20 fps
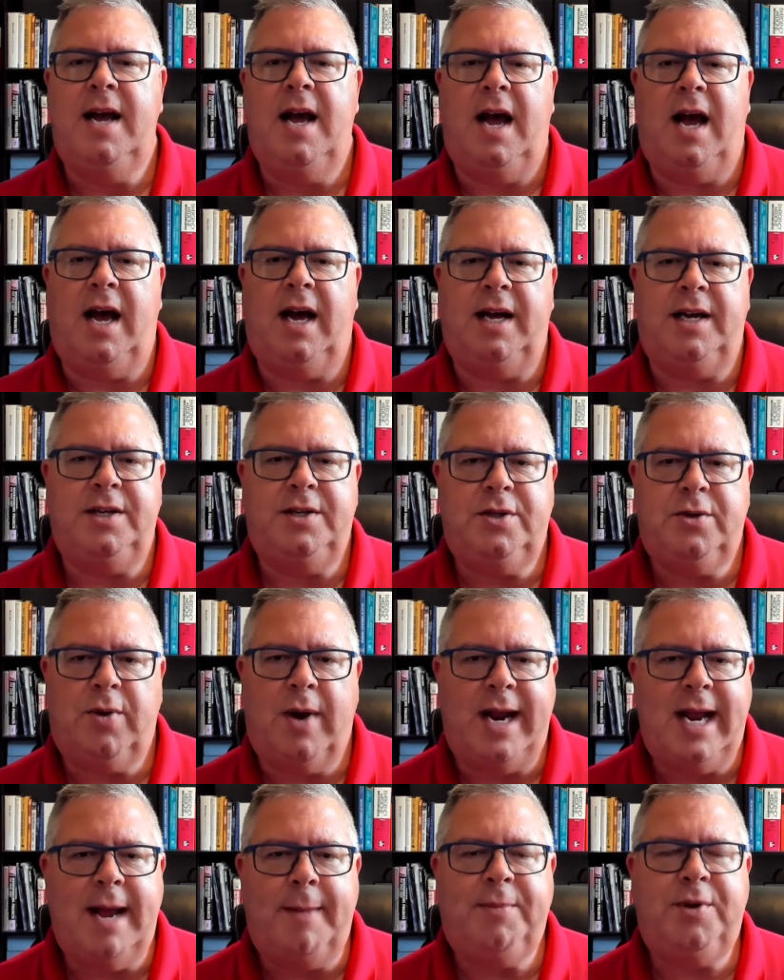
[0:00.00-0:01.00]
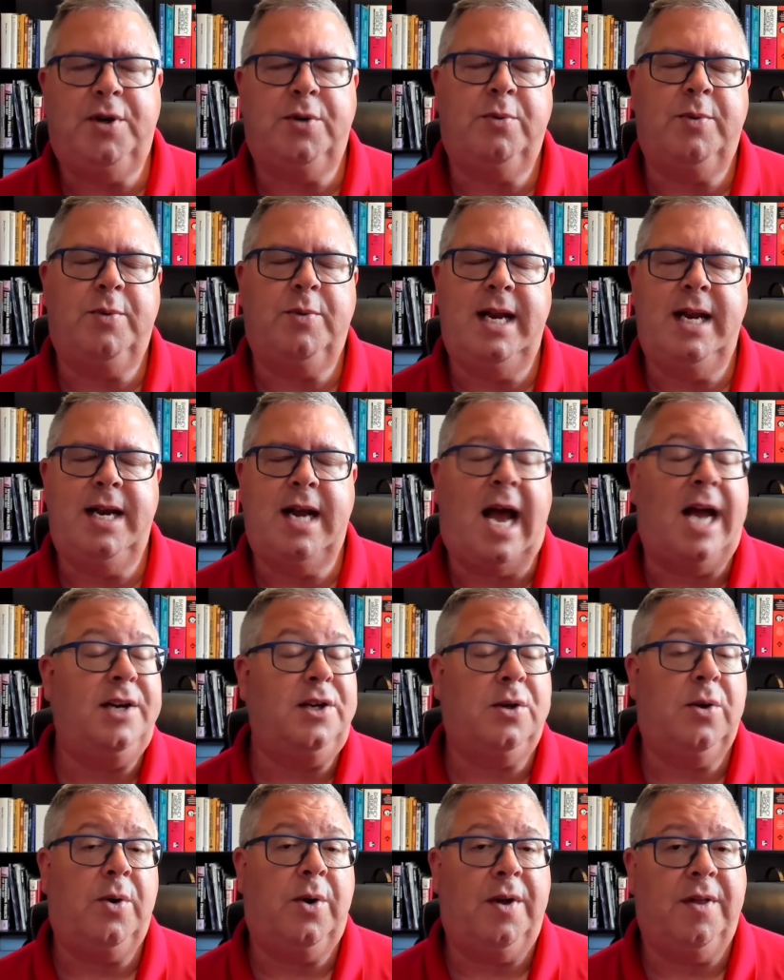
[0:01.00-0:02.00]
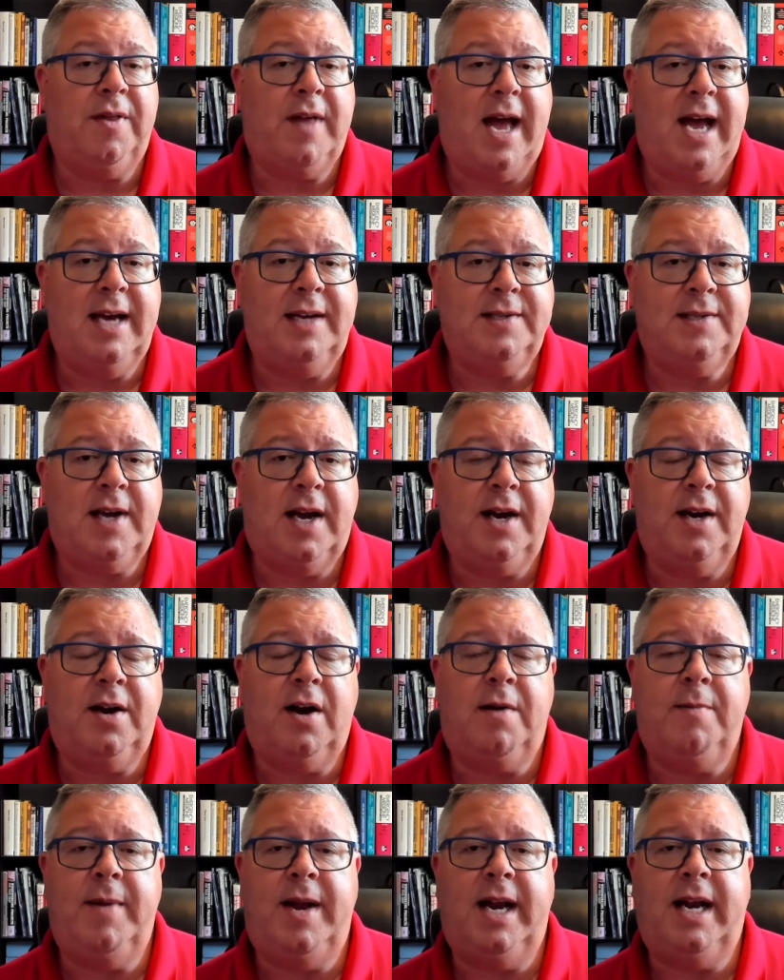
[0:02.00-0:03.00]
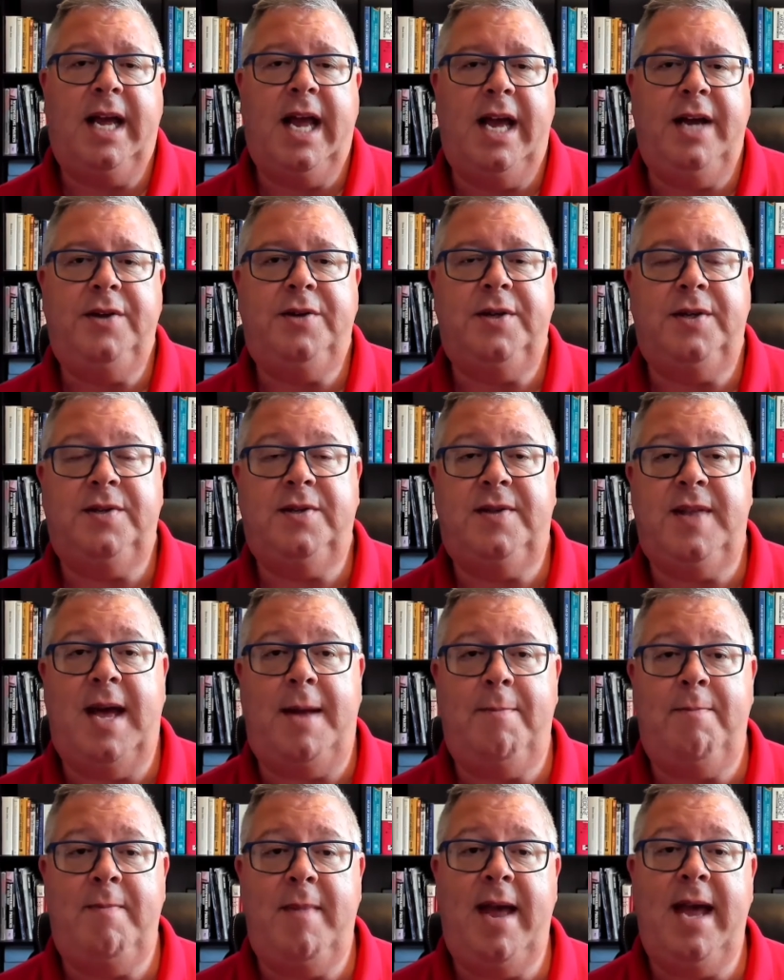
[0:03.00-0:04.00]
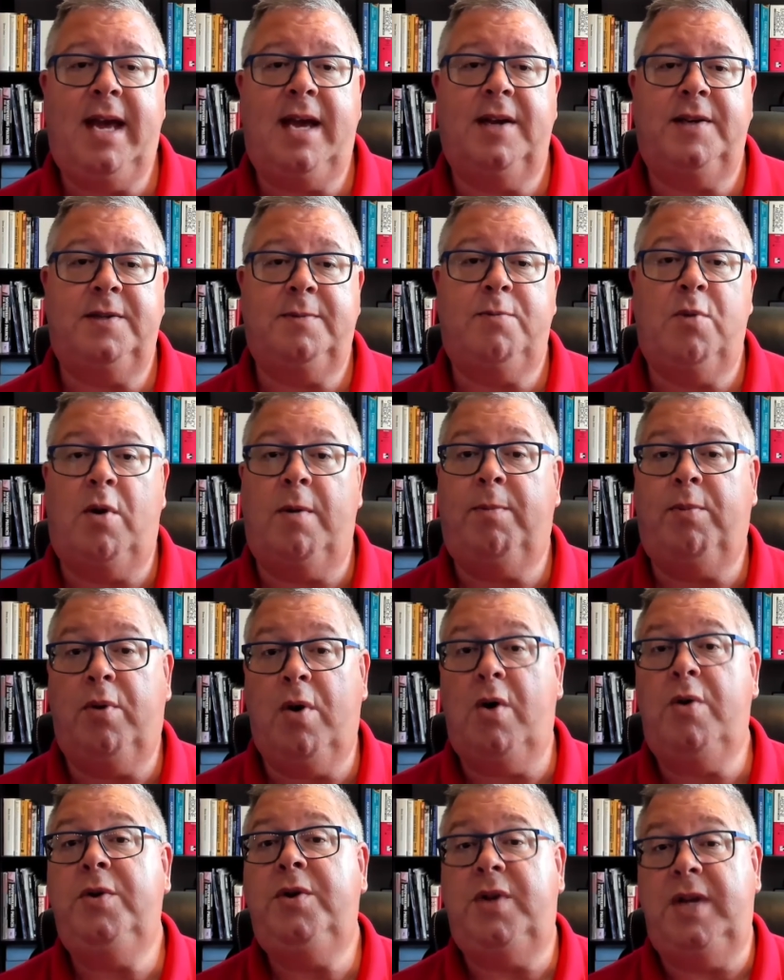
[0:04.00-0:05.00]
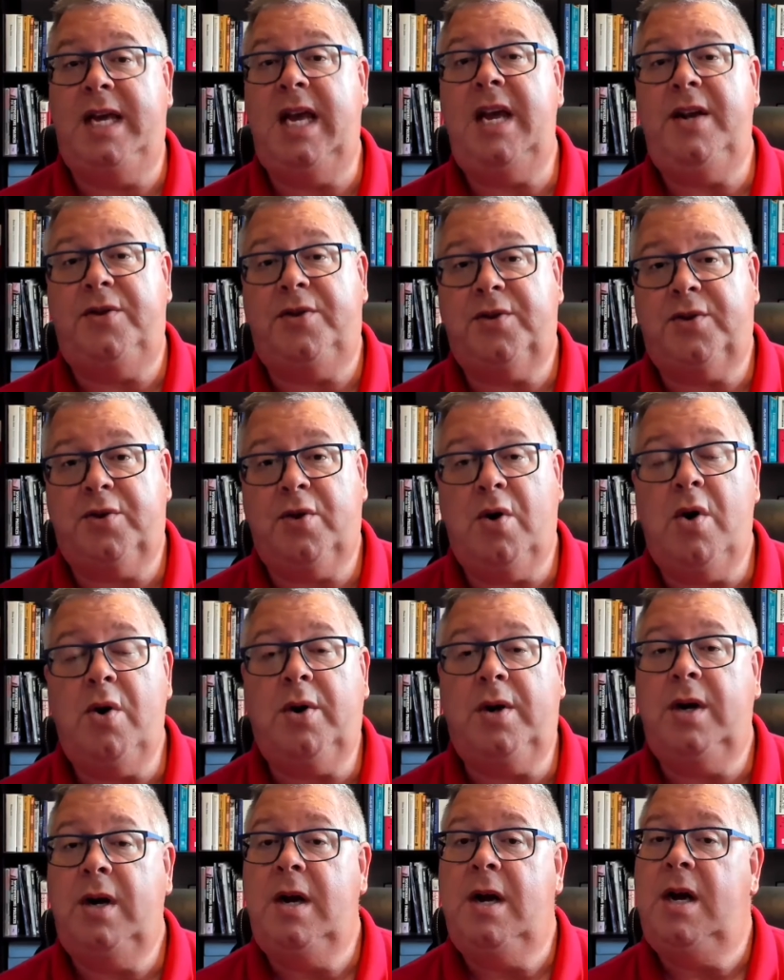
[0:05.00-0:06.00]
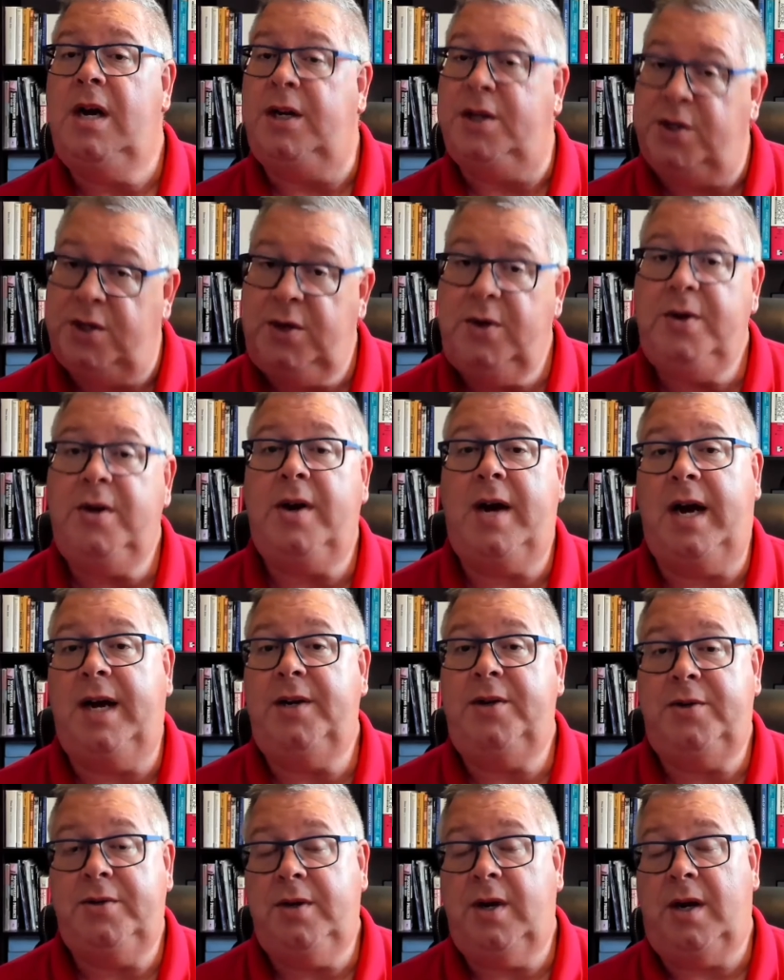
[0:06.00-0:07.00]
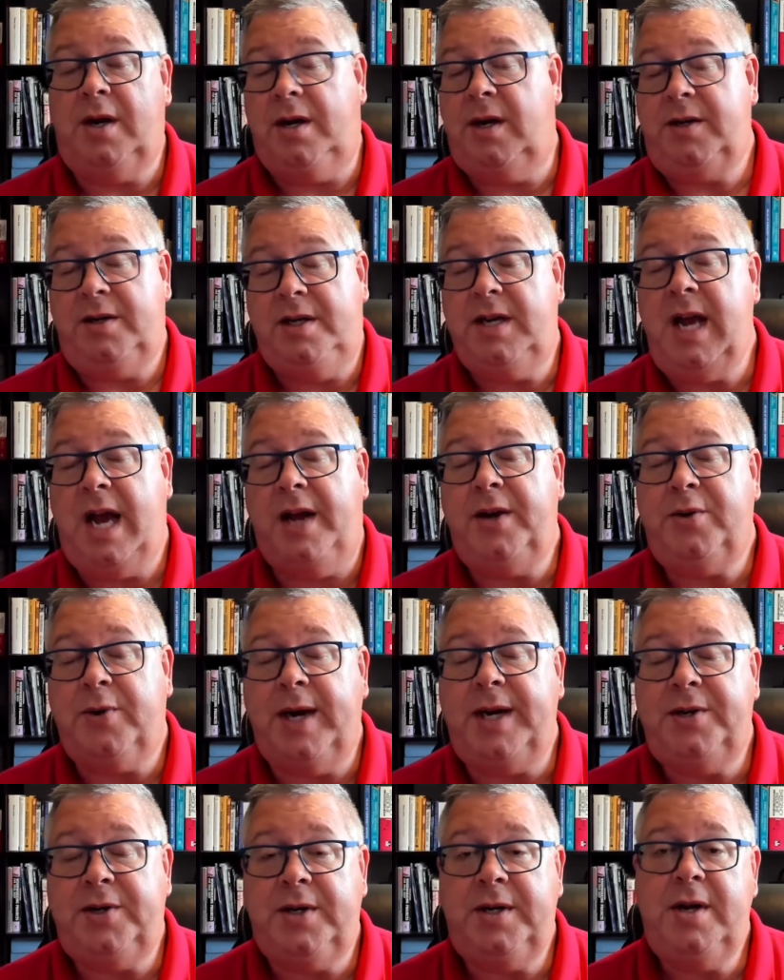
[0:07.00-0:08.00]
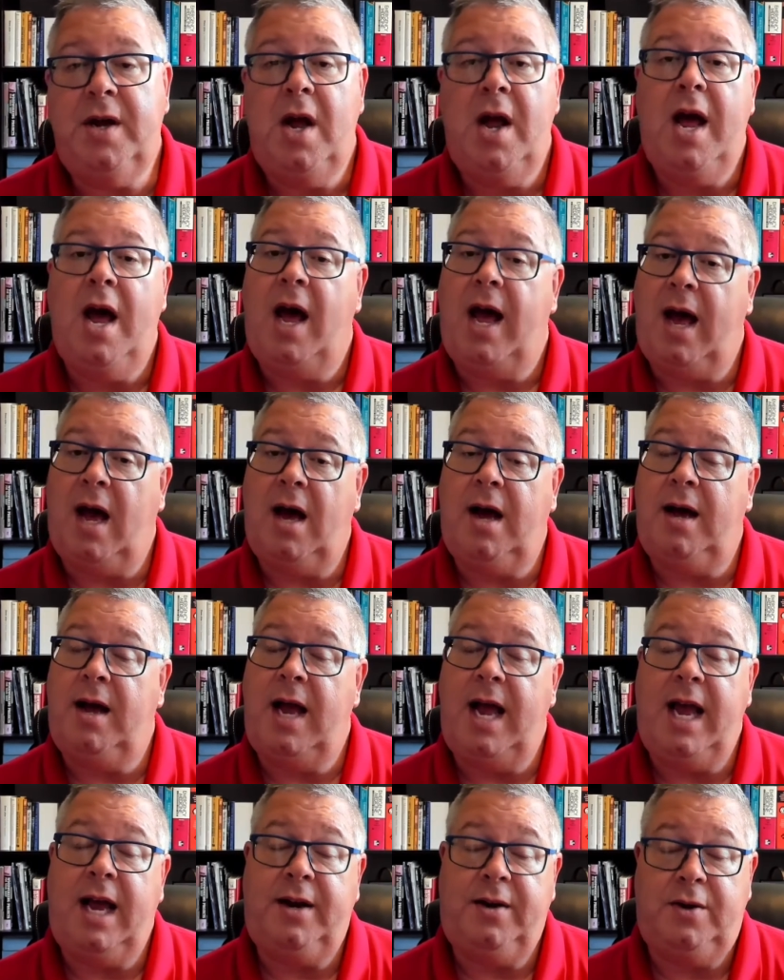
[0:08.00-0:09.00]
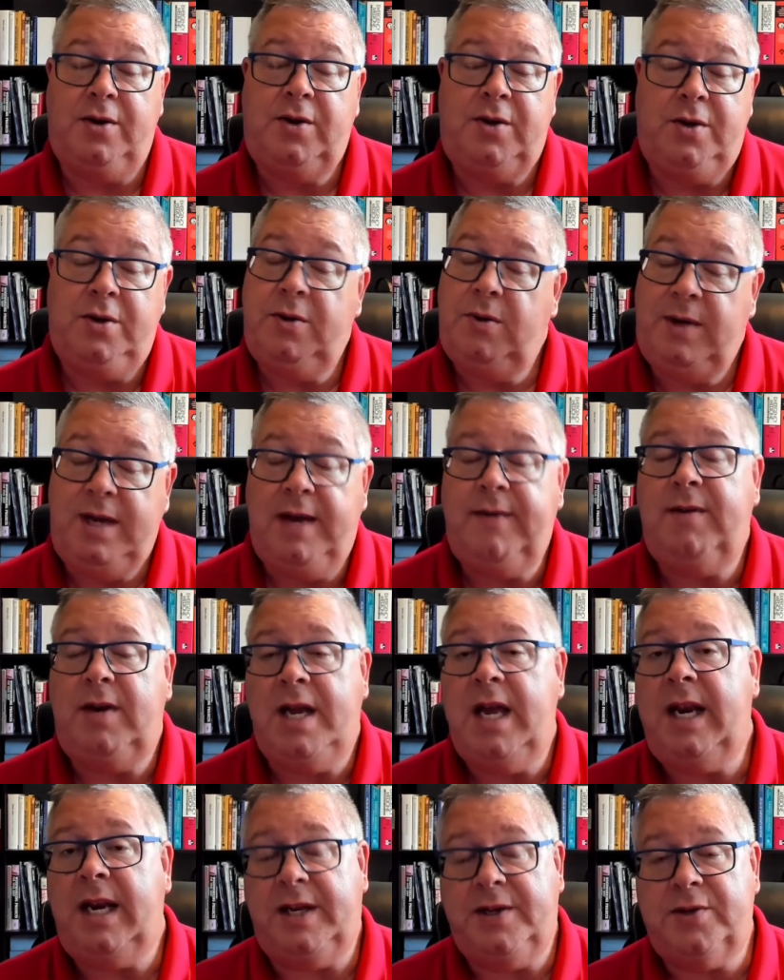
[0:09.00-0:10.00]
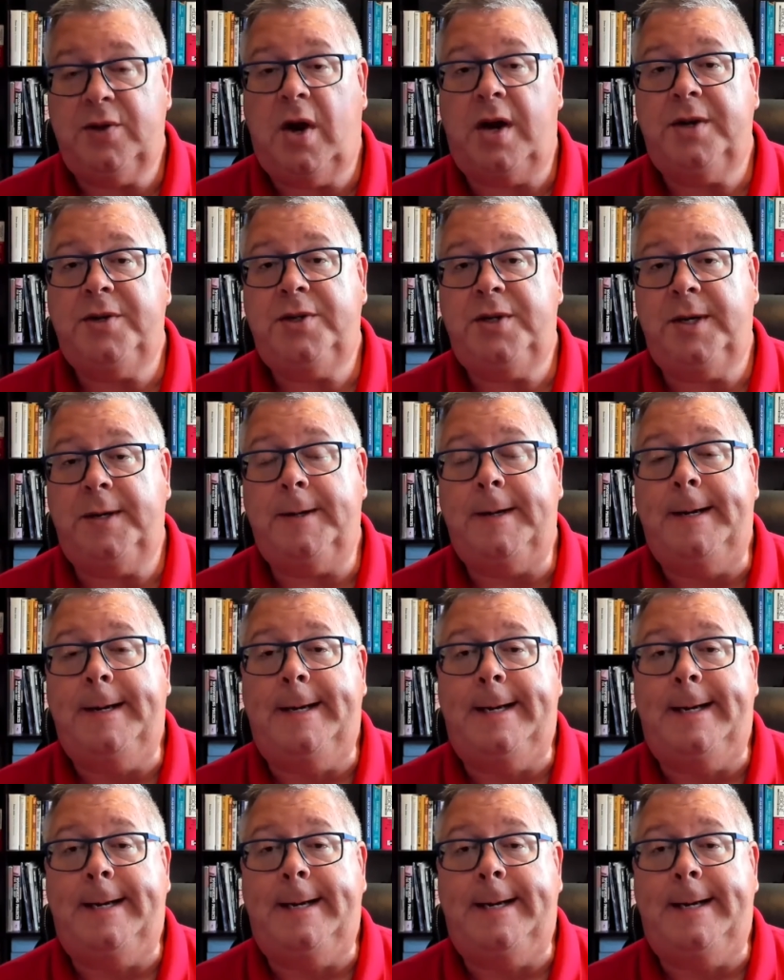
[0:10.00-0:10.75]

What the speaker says: trimetoprim, hydrochlorothiazide are medications that make us more prone to heat stroke due to dehydration and to even heat exhaustion.